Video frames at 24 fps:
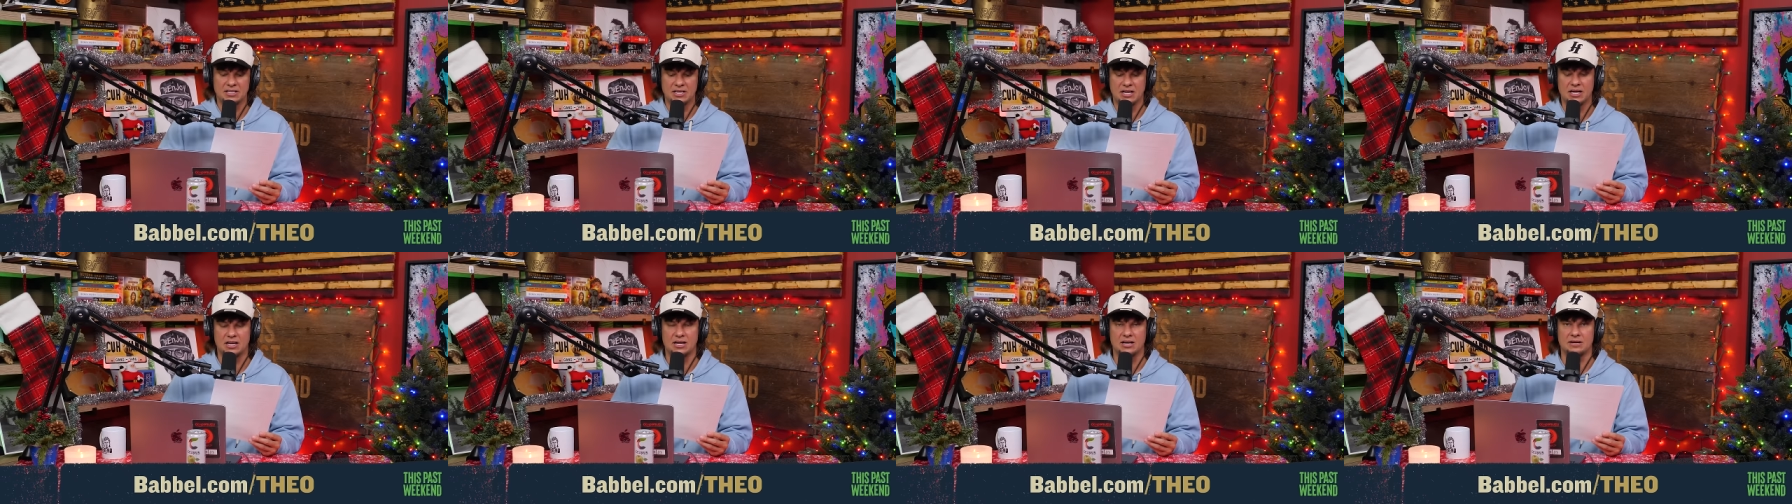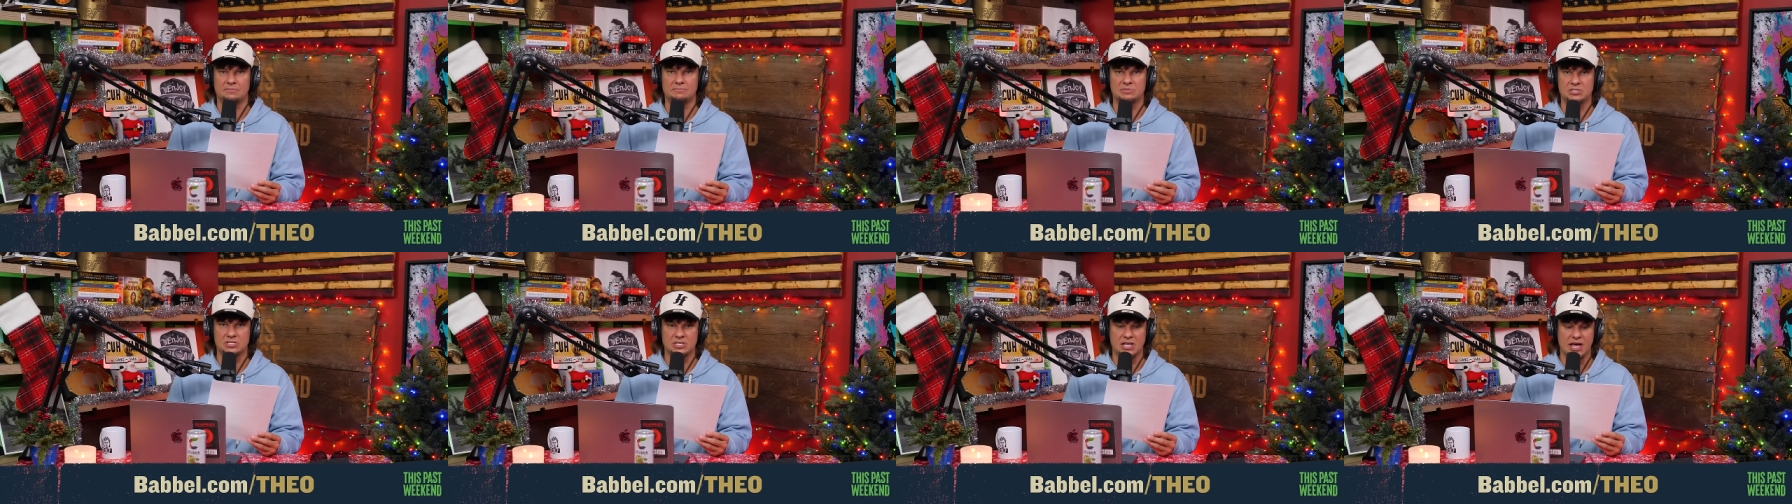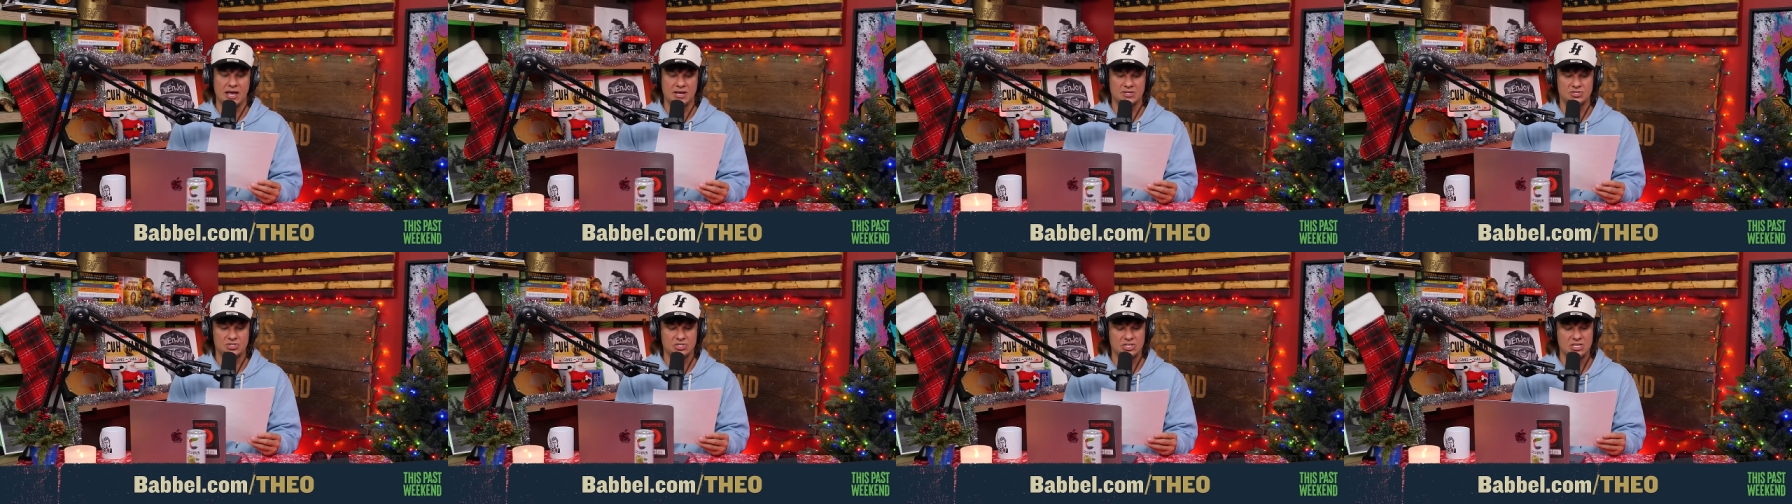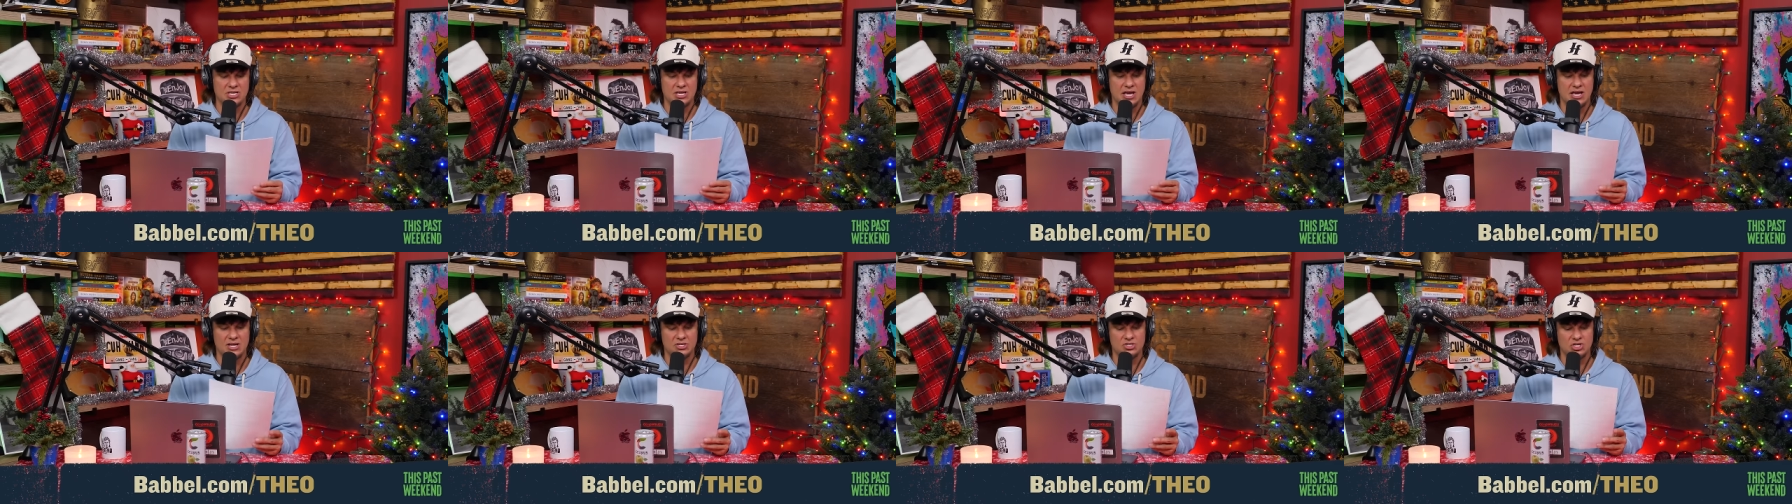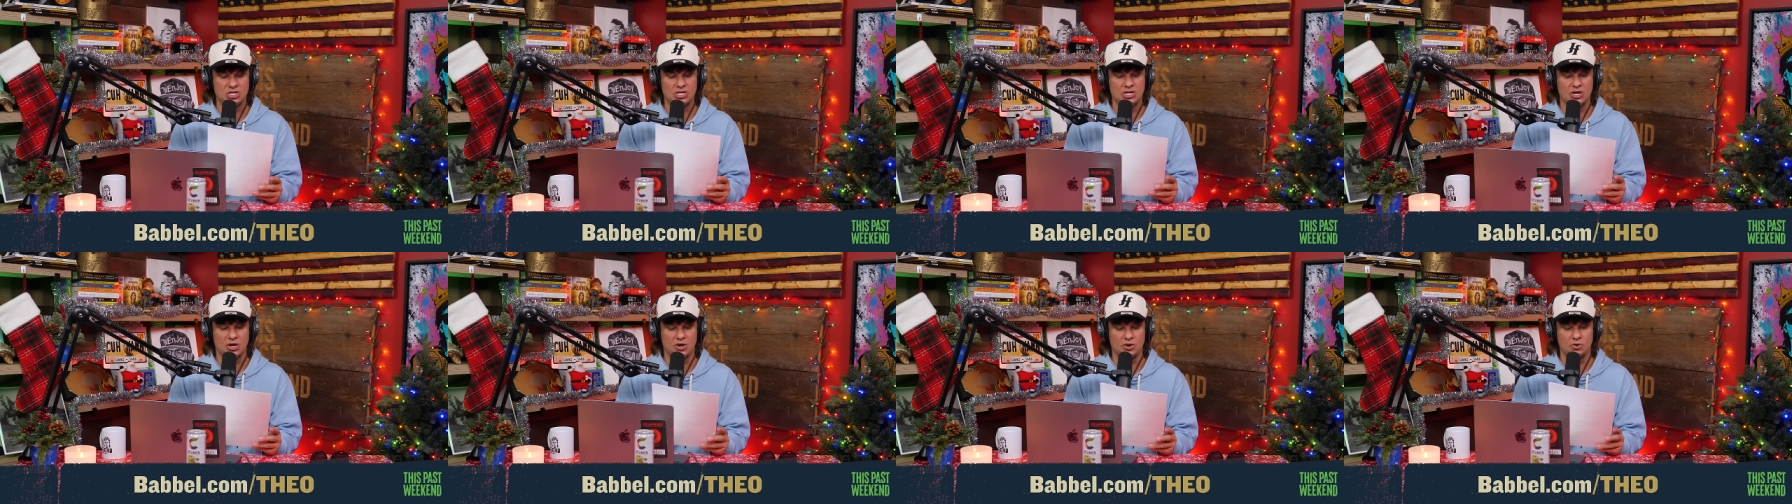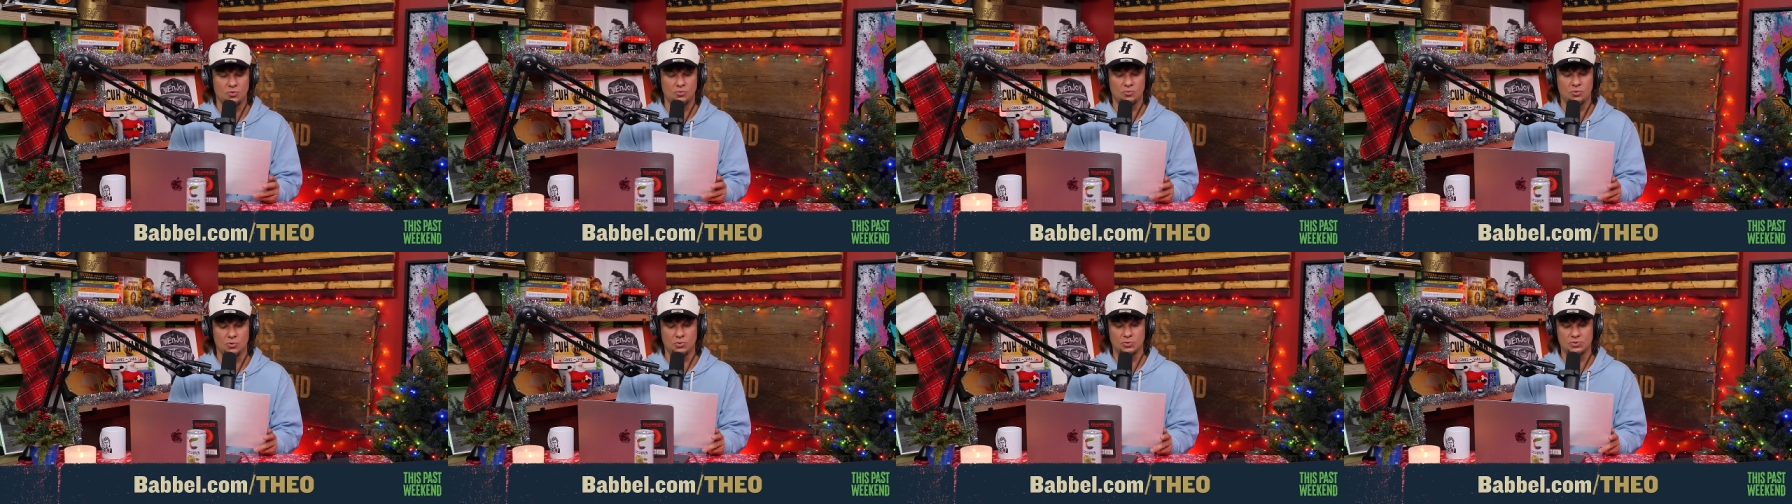com slash T-H-E-O.
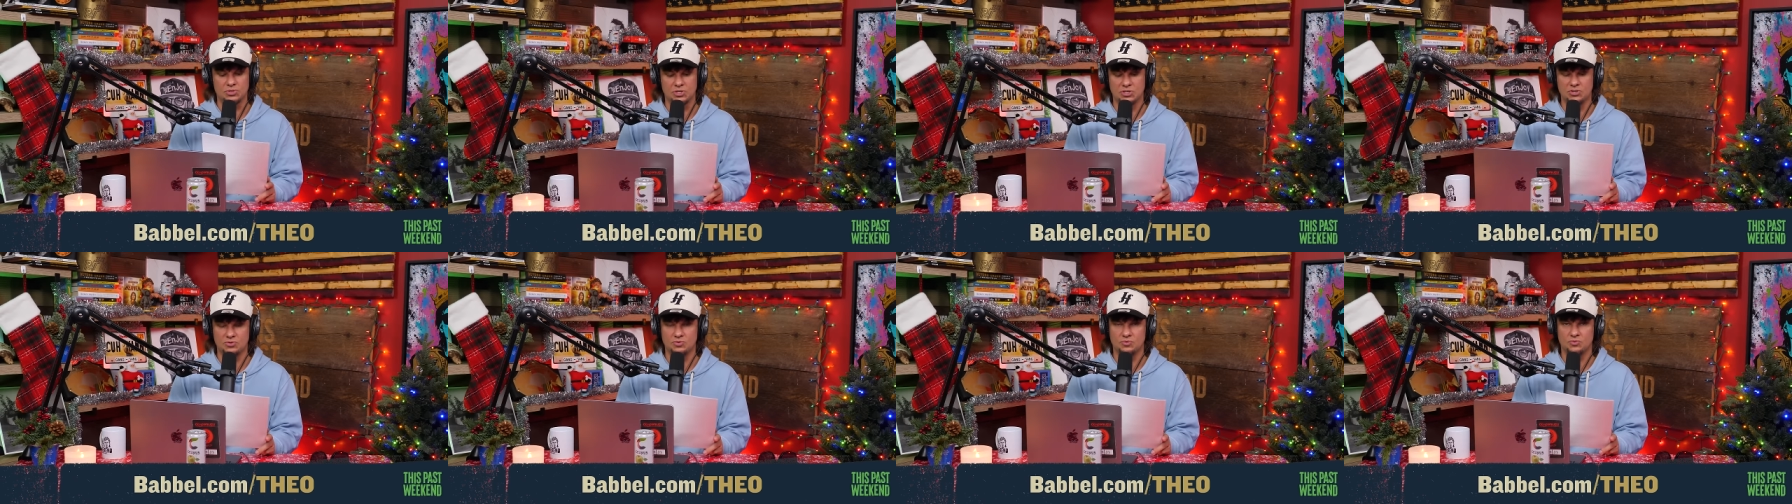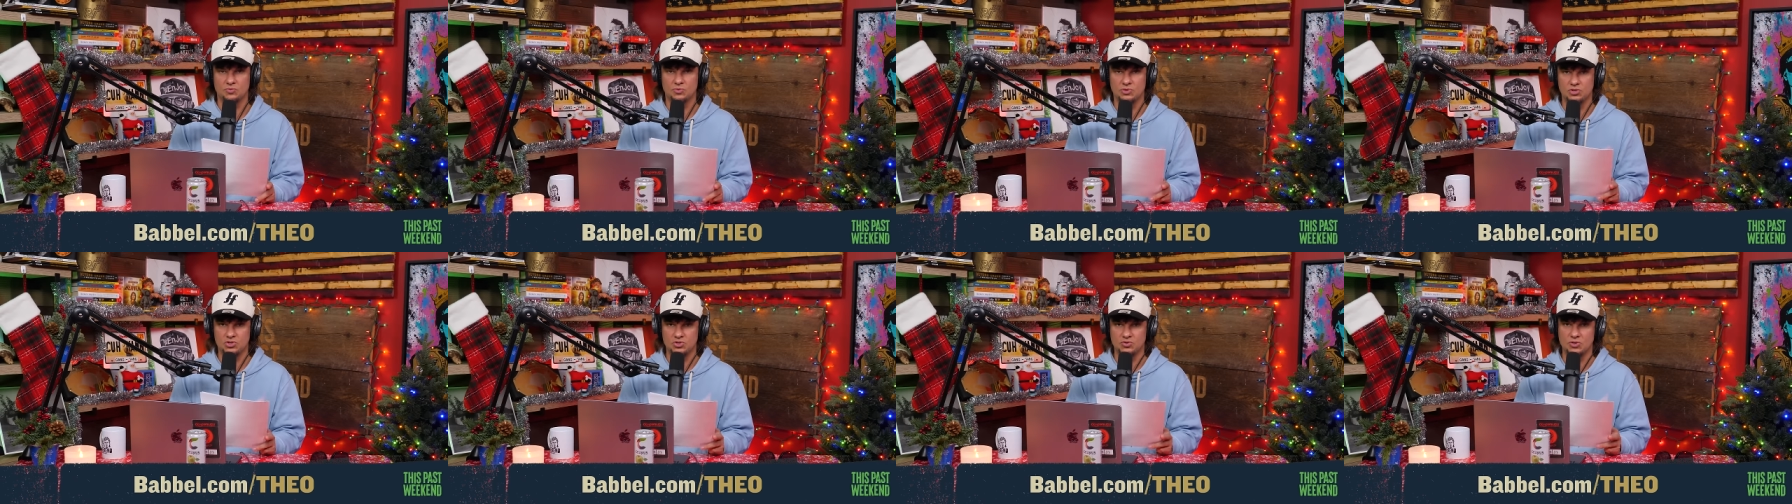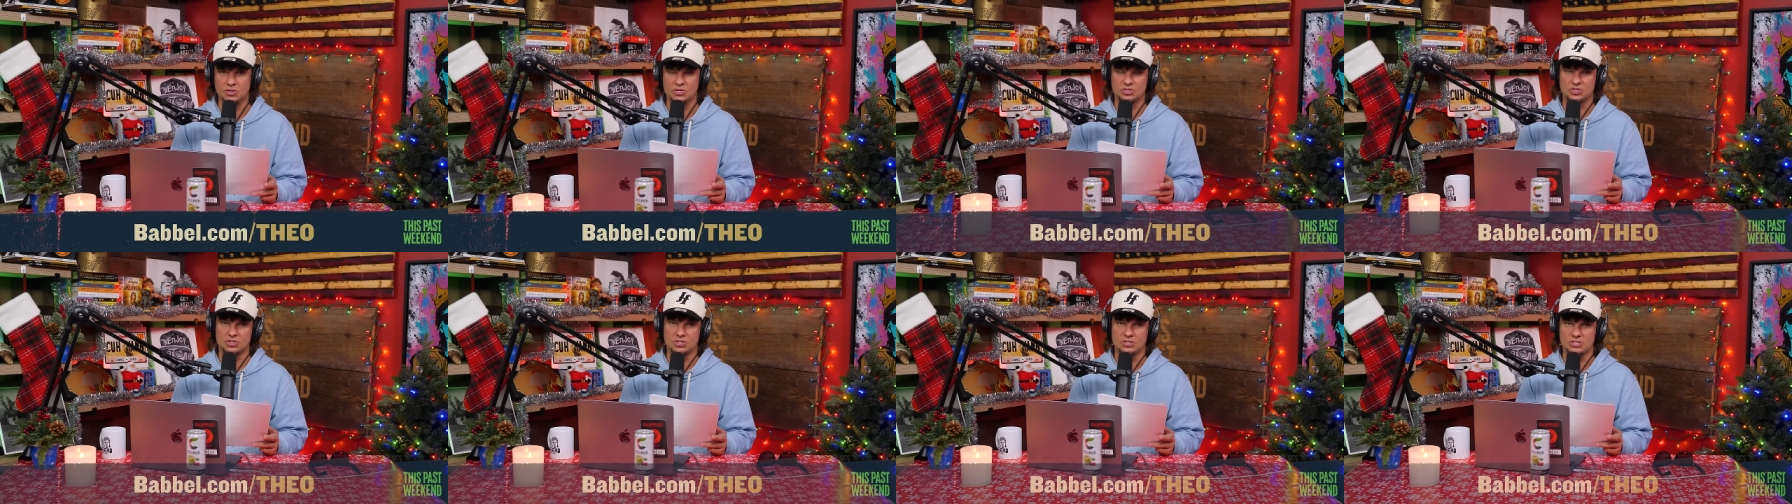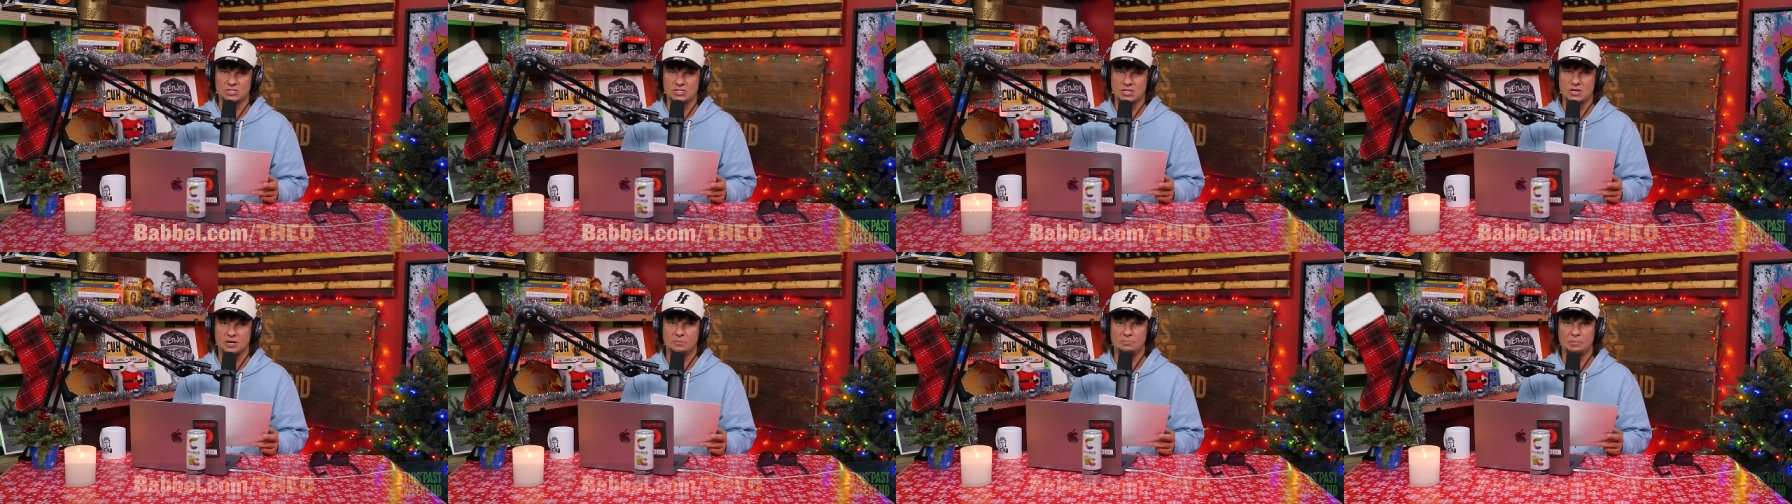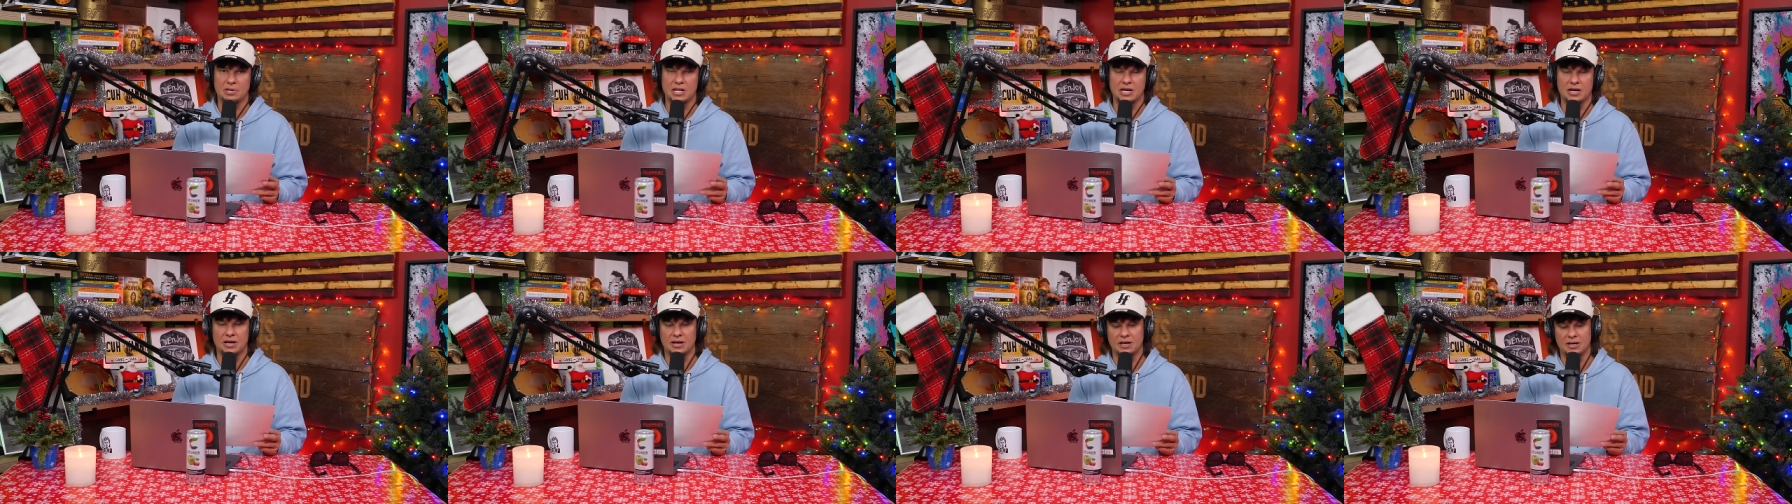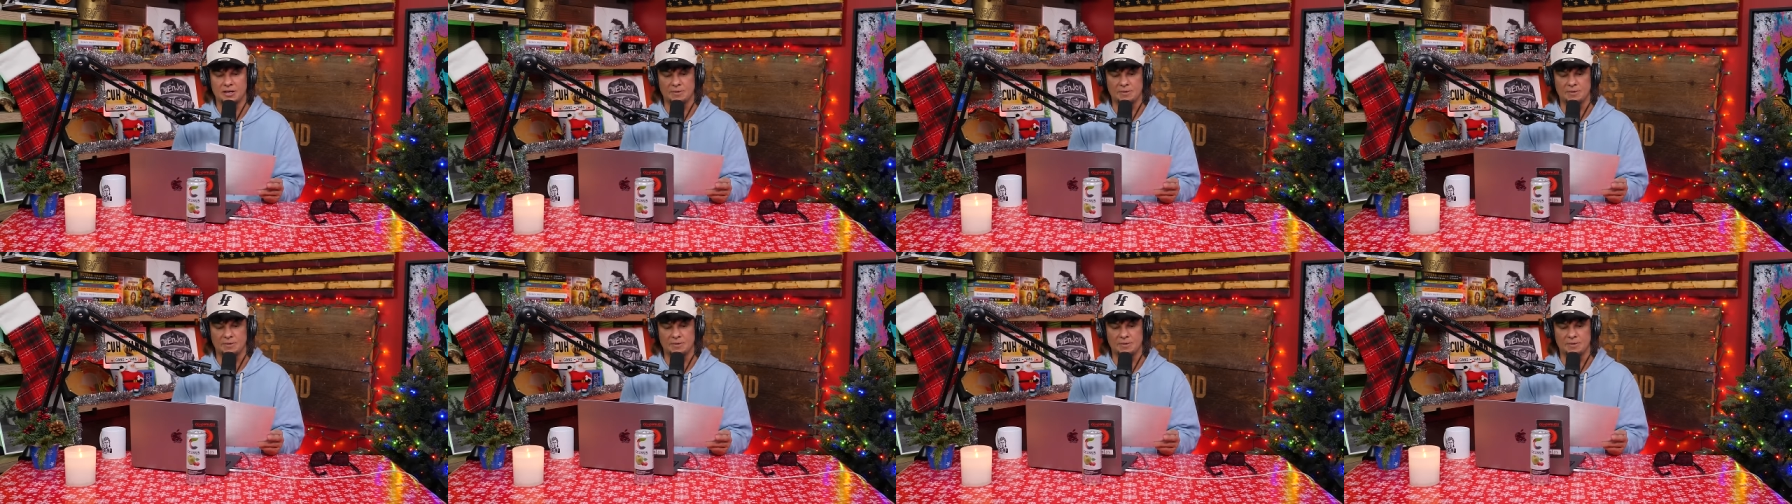Rules and restrictions apply.